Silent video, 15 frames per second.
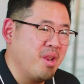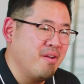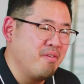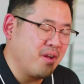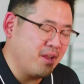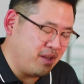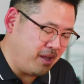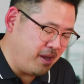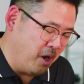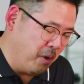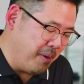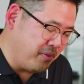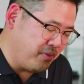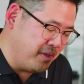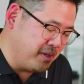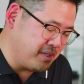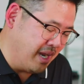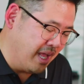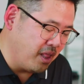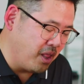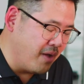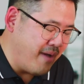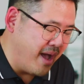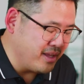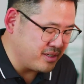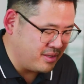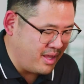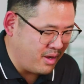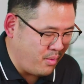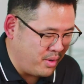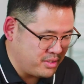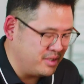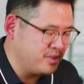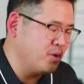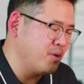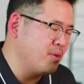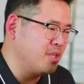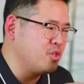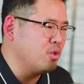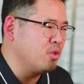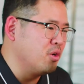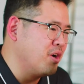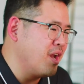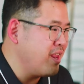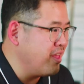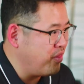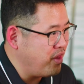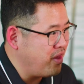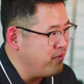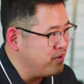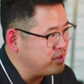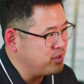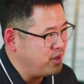never get to hear about this, and I love asking that question. So, did you learn anything on this